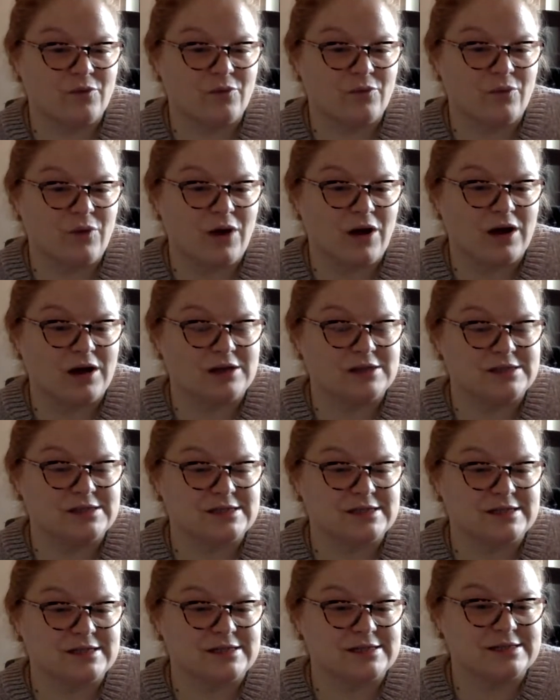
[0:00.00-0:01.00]
Wands
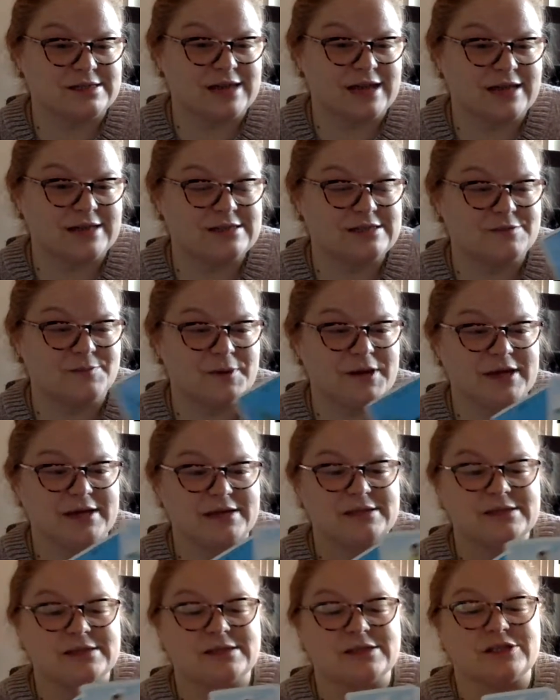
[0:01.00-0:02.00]
in his
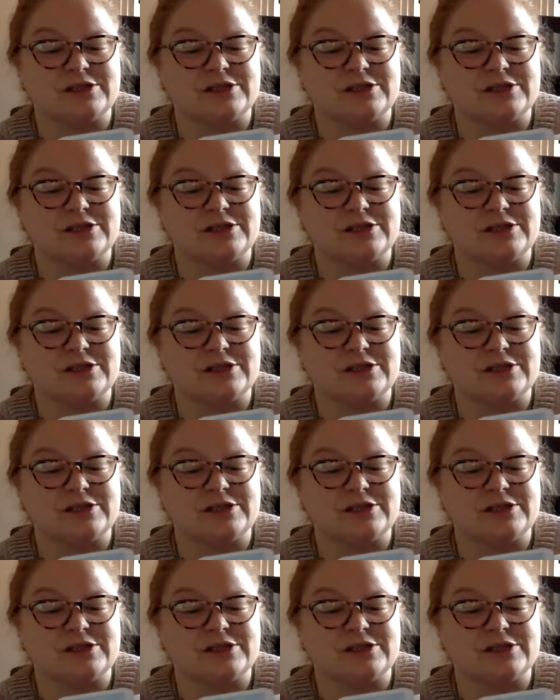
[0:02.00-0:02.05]
headspace.